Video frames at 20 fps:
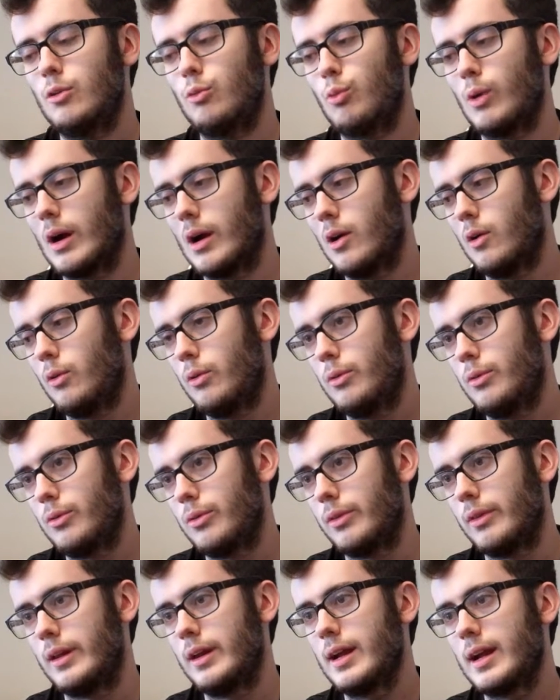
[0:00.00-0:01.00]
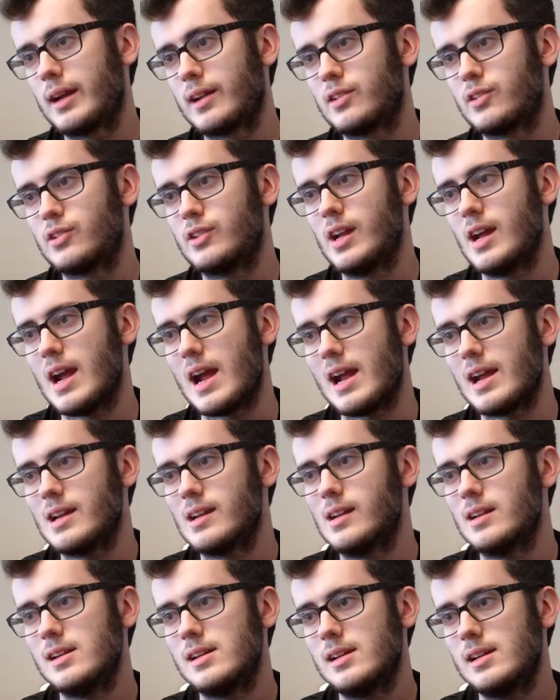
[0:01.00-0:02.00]
Well, the next
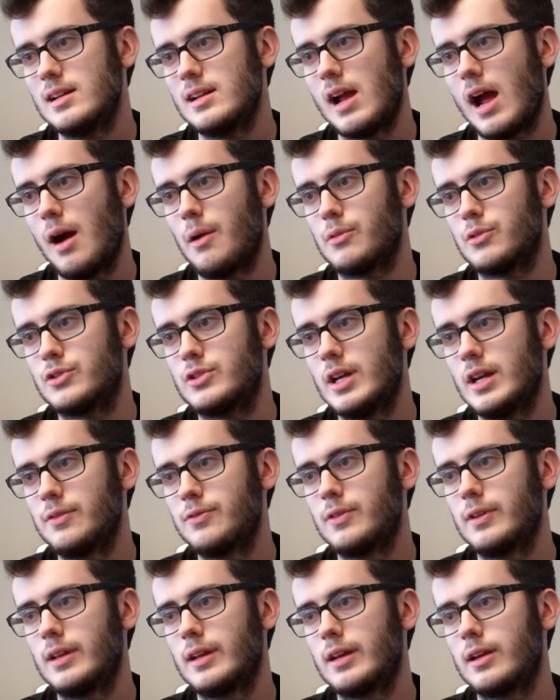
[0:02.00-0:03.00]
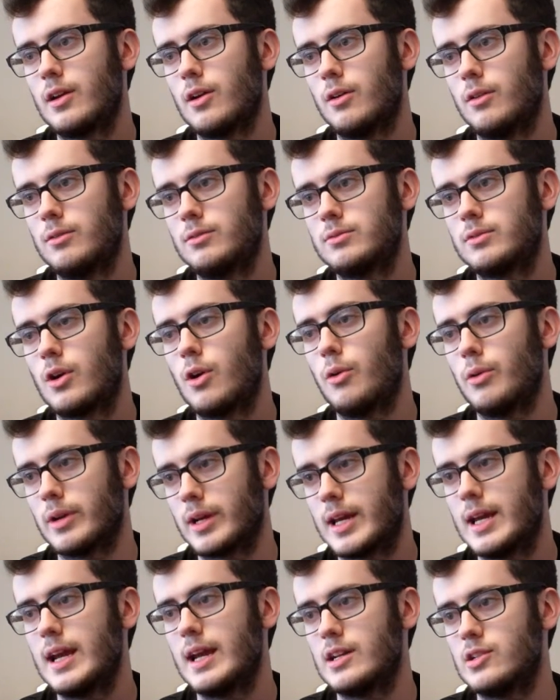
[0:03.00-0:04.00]
day, I was definitely
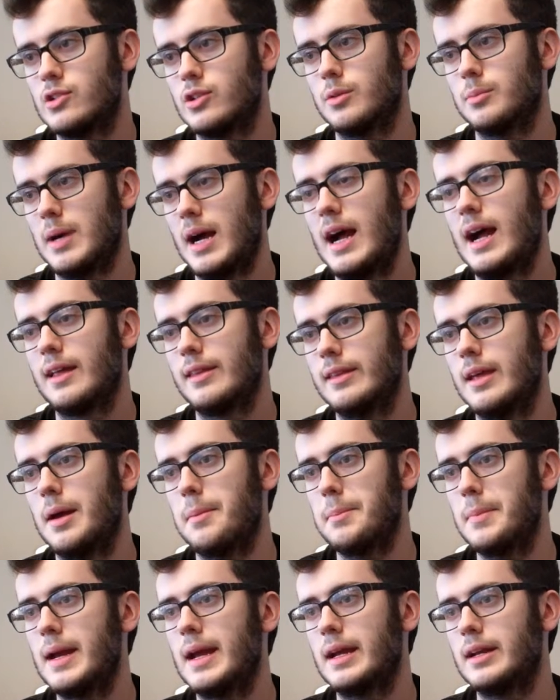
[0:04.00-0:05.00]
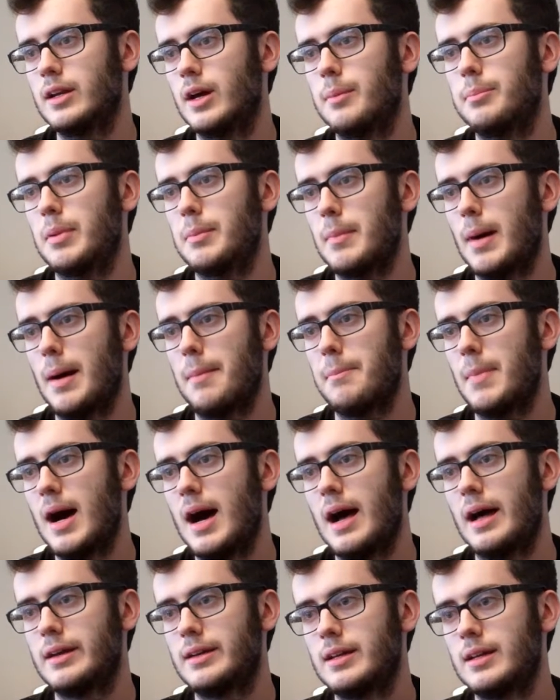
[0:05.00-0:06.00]
going to catch him. I had that made up in my
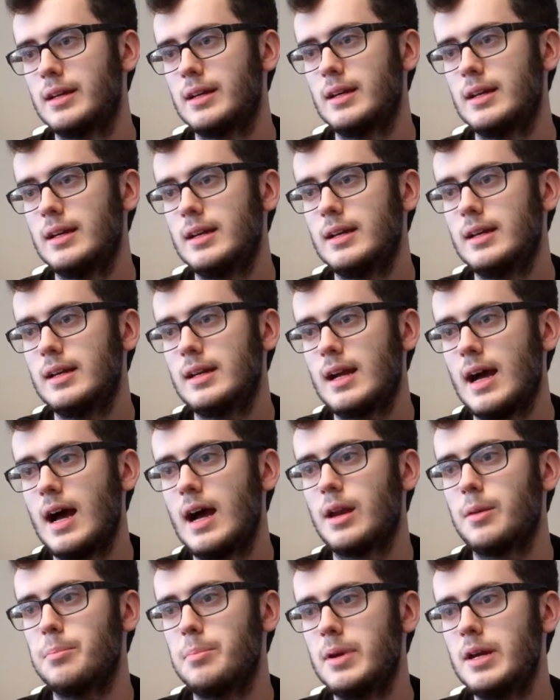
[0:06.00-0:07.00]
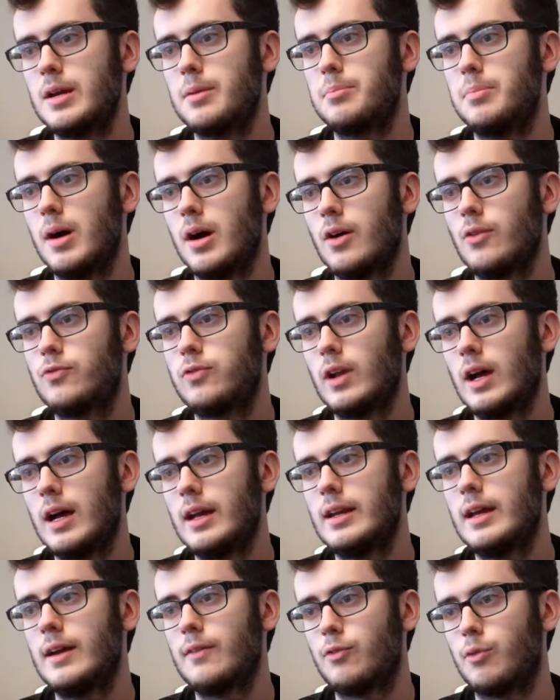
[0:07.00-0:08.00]
mind. I had a big
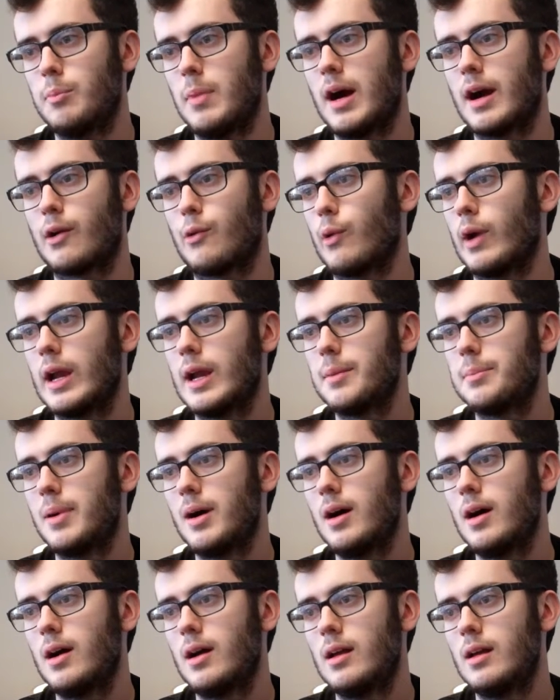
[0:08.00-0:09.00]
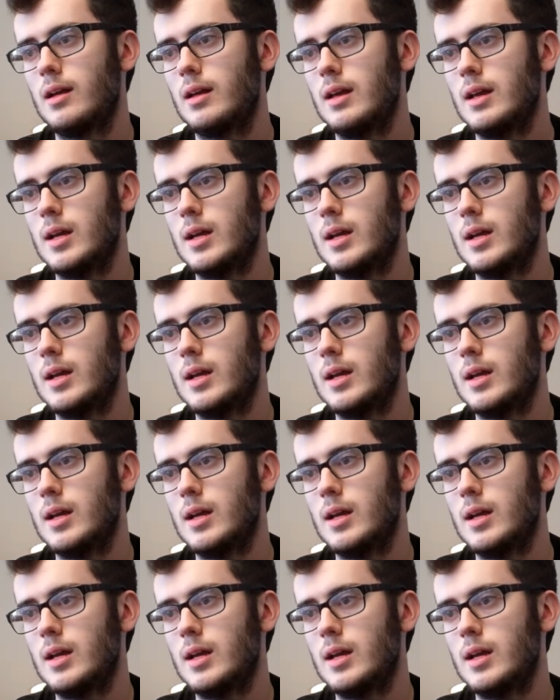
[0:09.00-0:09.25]
butterfly net from my grandpa.